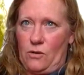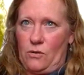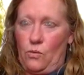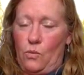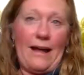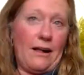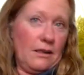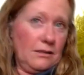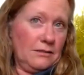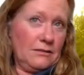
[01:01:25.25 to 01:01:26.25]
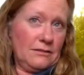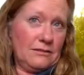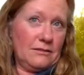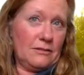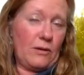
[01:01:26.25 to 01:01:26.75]
Well,
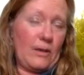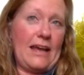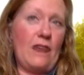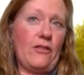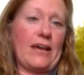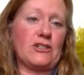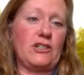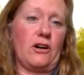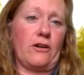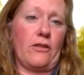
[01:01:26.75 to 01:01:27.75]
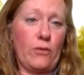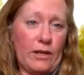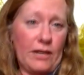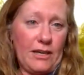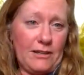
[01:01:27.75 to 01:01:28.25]
right now there actually are
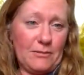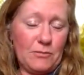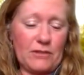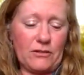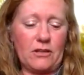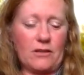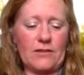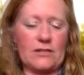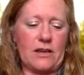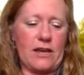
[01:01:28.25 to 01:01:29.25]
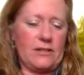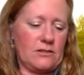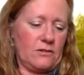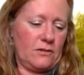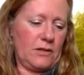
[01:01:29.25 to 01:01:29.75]
3, but they're all larvicides,
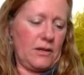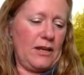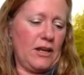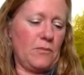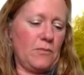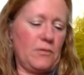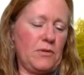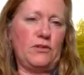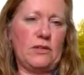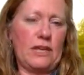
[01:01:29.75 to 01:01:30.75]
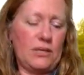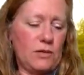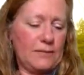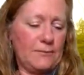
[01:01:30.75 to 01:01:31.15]
so they may not be of any use to anyone.